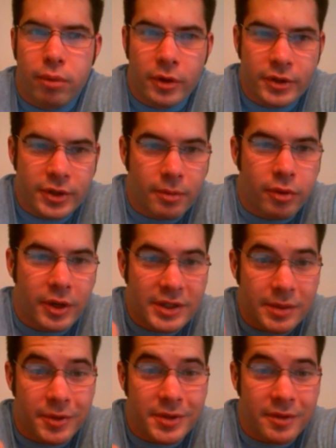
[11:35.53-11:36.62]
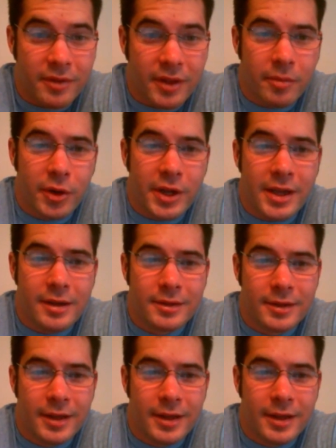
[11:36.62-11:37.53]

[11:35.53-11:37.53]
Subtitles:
push the principles of liberty